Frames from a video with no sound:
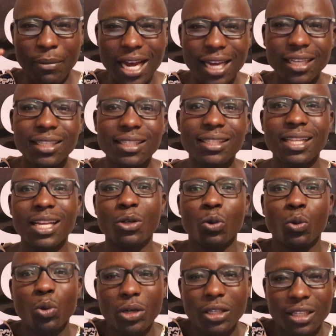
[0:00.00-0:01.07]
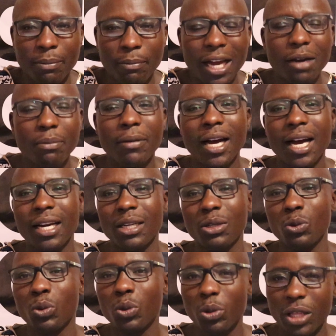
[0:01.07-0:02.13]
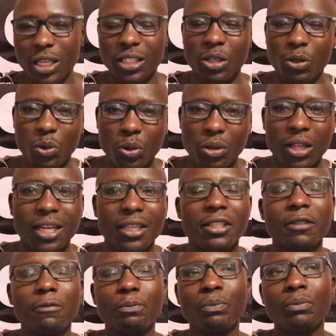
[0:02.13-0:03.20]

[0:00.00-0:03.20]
minds that Uhuru is a bad man and Uhuru this and Uhuru that.